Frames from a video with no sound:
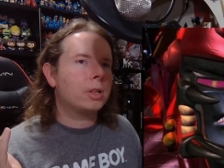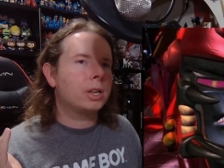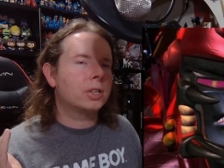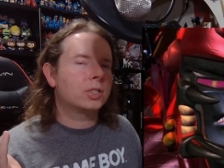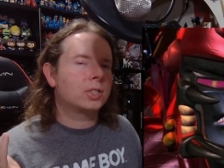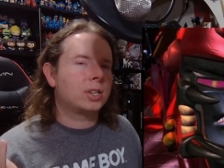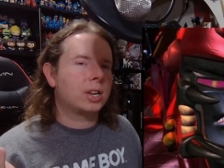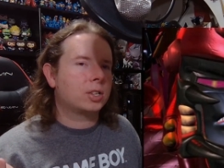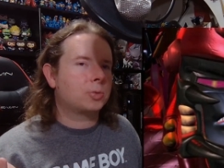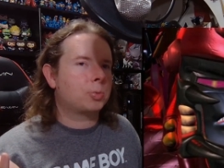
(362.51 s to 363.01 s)

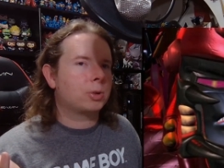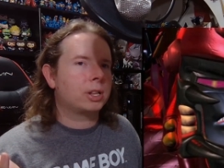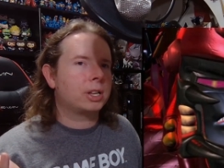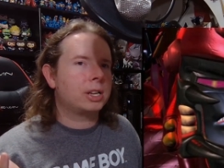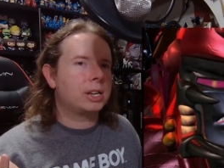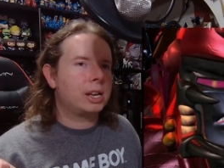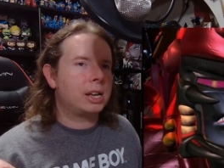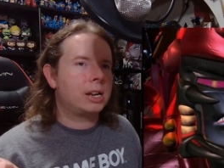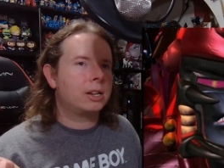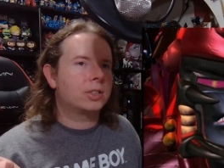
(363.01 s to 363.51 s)
has
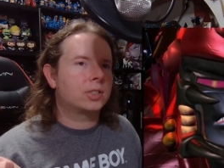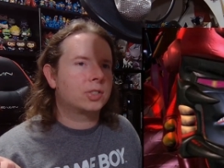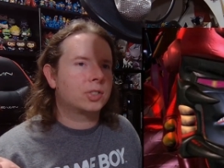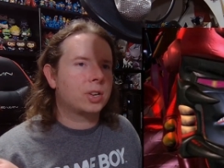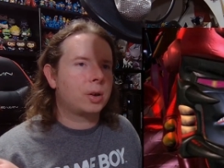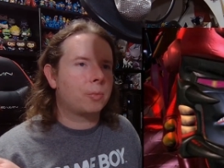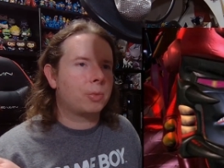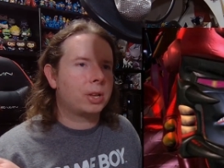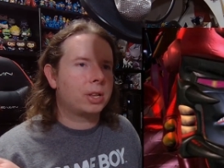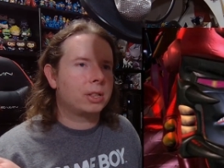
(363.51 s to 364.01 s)
desperately needed
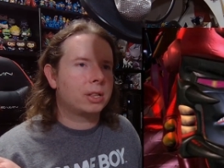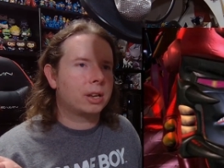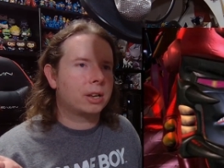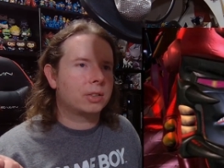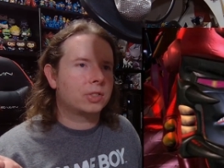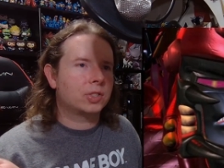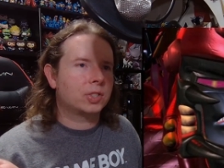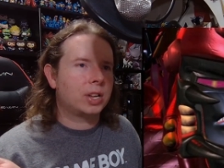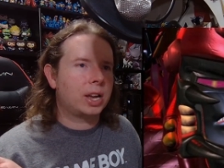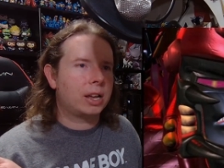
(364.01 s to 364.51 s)
something that
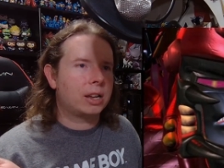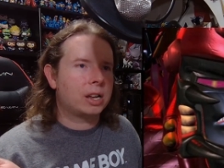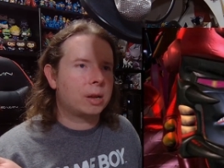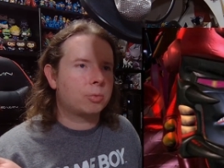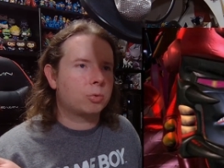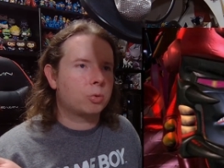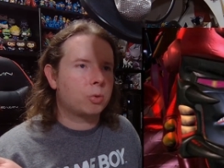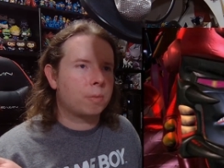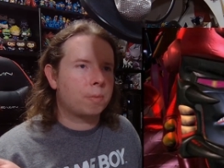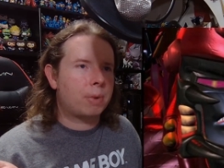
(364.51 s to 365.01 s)
could stand
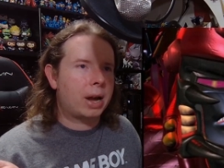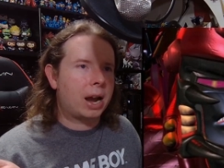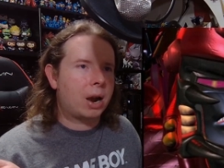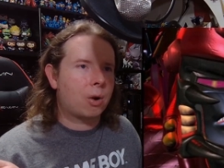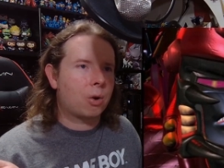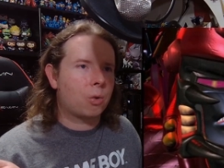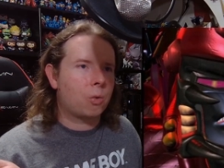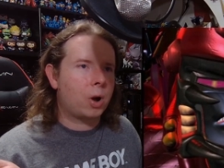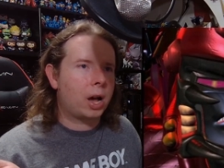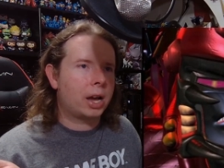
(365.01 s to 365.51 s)
up to him
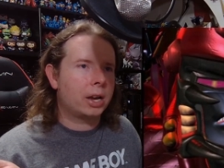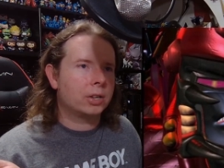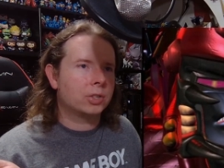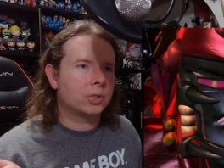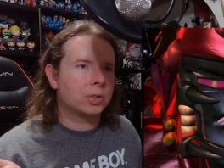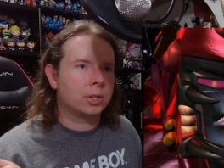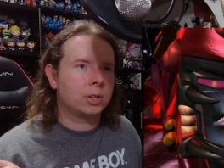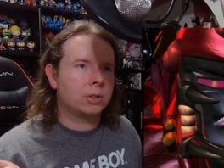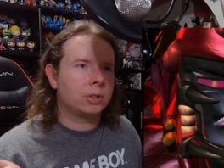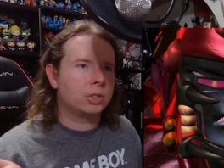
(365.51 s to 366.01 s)
power wise
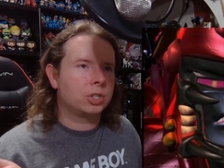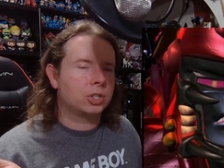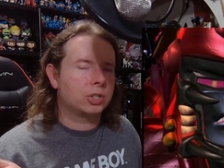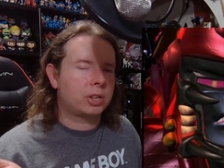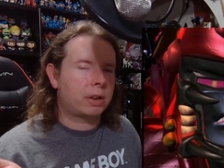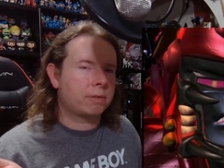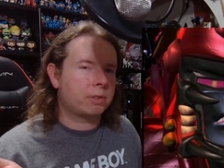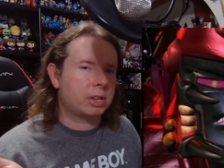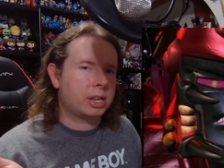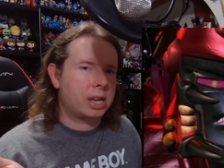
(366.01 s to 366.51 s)
so they don't just
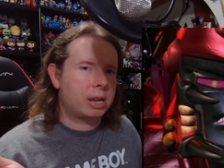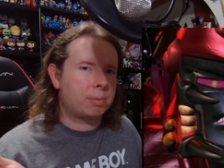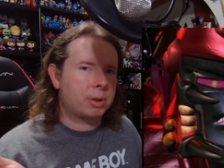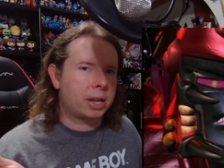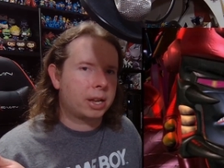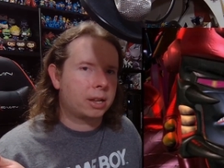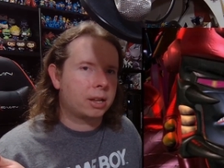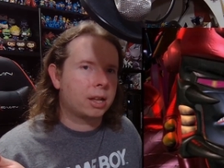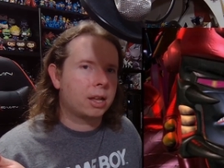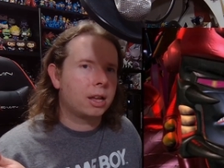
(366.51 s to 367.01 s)
have to keep
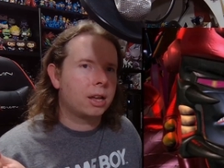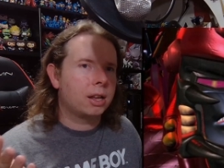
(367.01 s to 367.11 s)
like